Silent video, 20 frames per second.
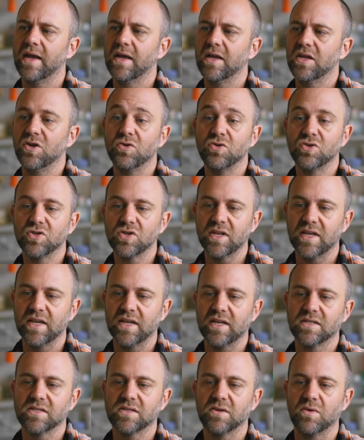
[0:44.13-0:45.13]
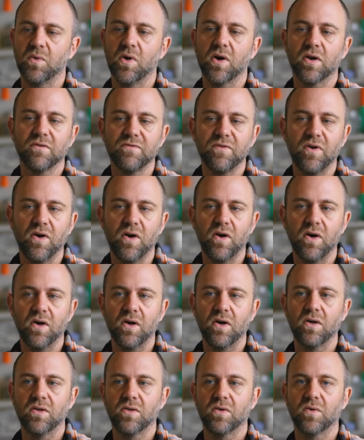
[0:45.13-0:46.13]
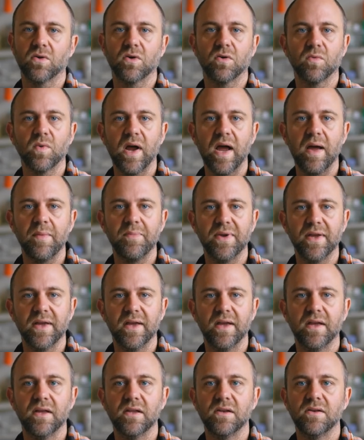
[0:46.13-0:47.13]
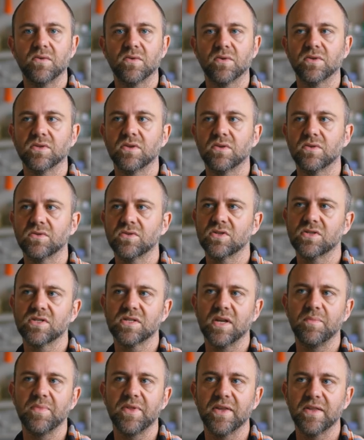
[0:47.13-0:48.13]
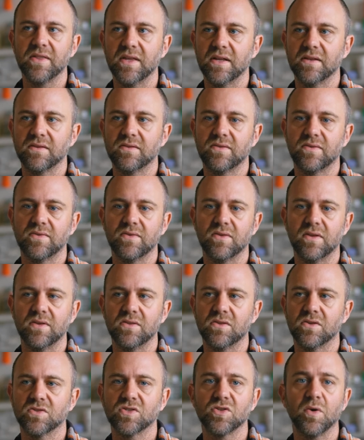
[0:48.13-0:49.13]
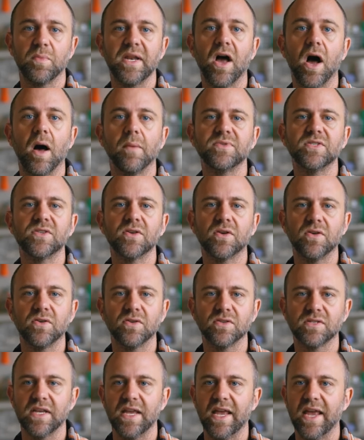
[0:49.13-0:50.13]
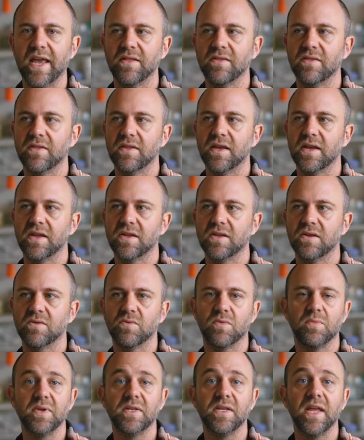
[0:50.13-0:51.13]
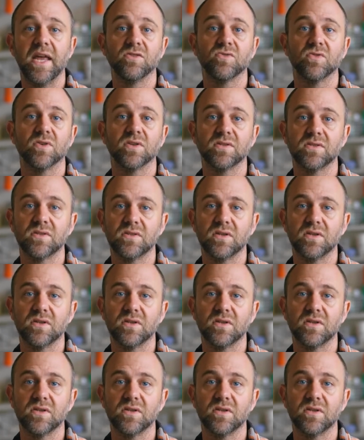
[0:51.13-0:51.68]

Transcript: Usually it's a waterfall or a rapid or, or just something that there's so many obstacles in that it would be dangerous